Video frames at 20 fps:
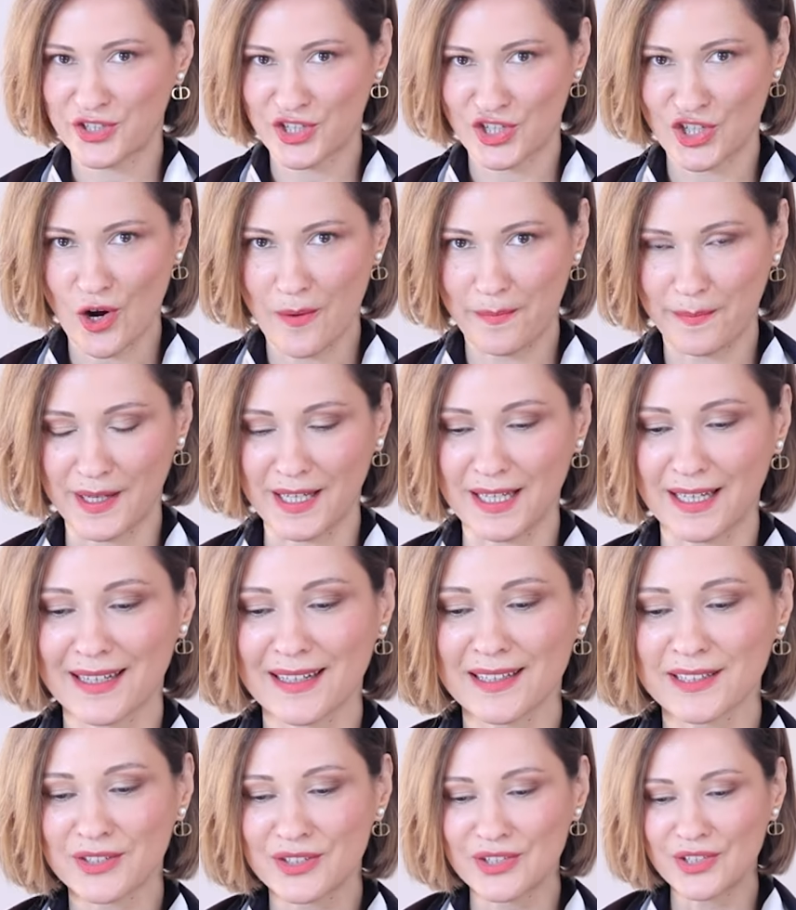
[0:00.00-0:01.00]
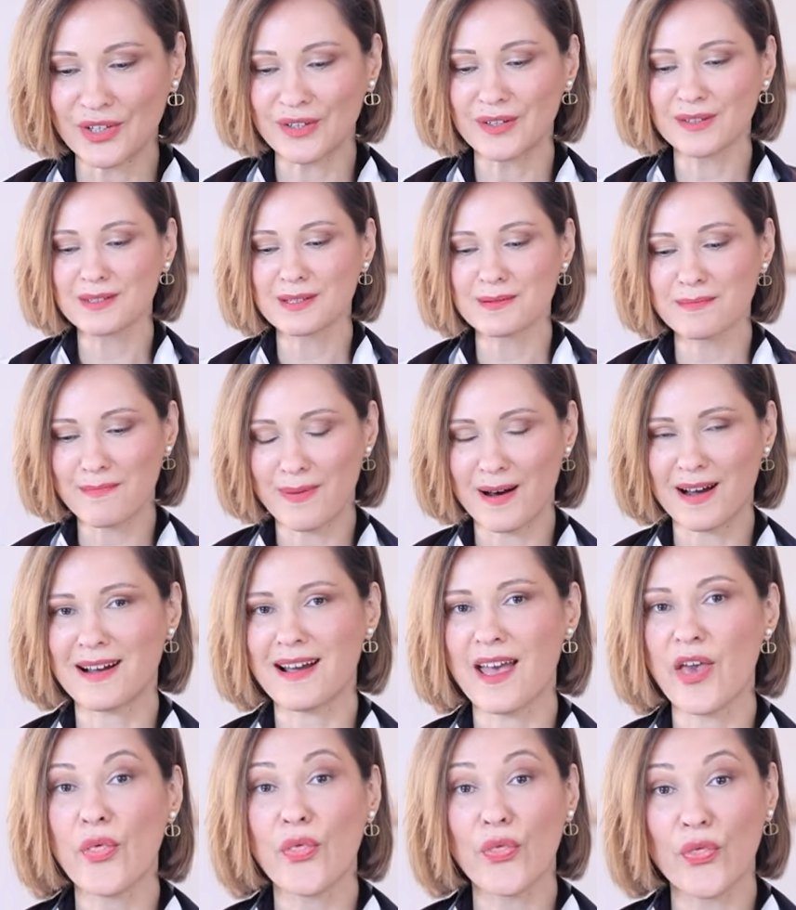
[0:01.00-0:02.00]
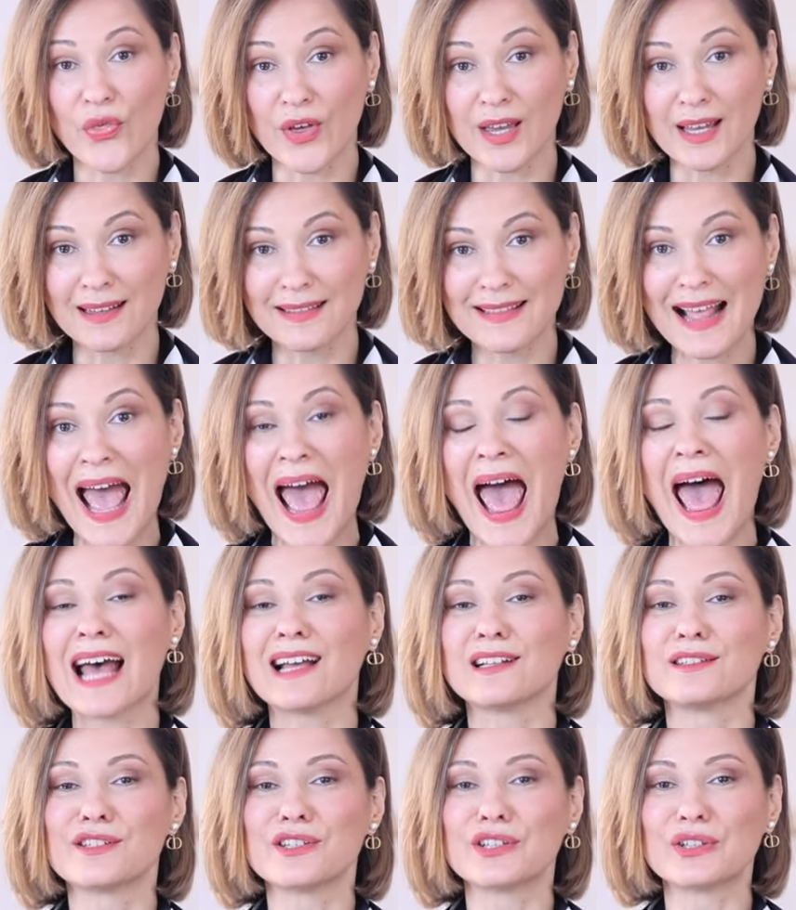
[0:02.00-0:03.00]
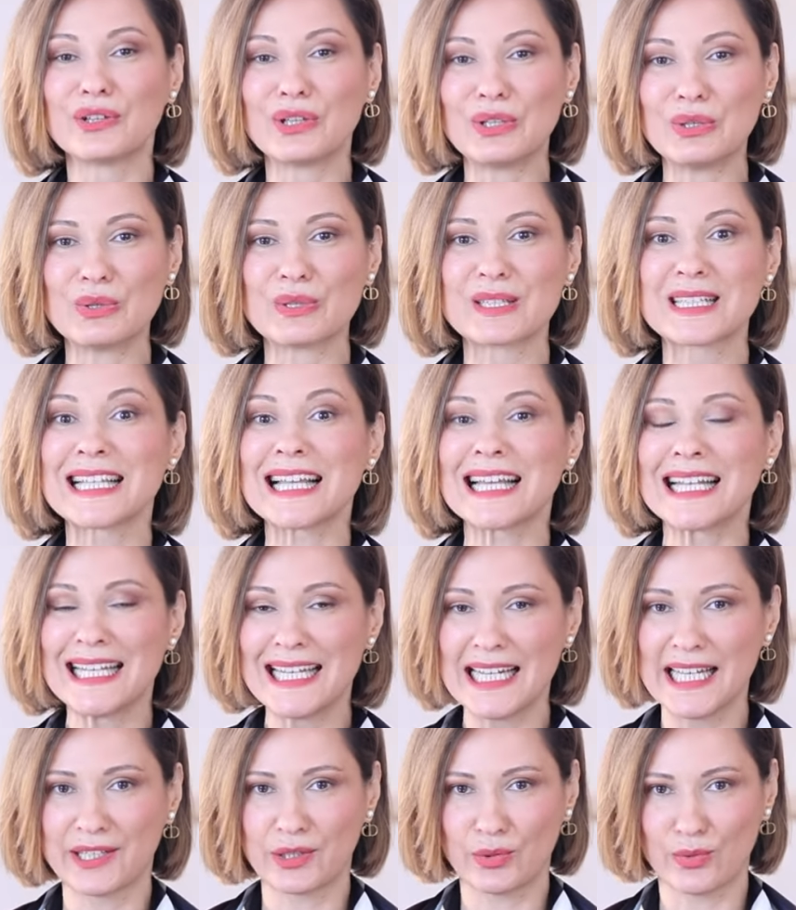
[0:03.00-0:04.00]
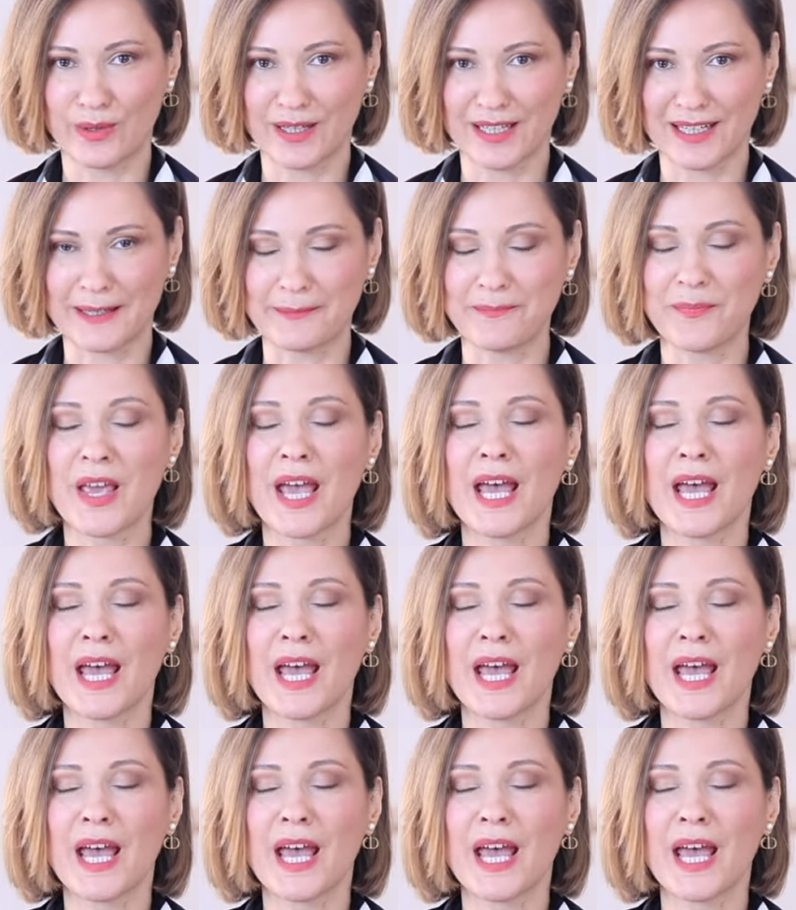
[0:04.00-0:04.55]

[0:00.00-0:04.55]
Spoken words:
shopping: don't buy thin and loose knitwear,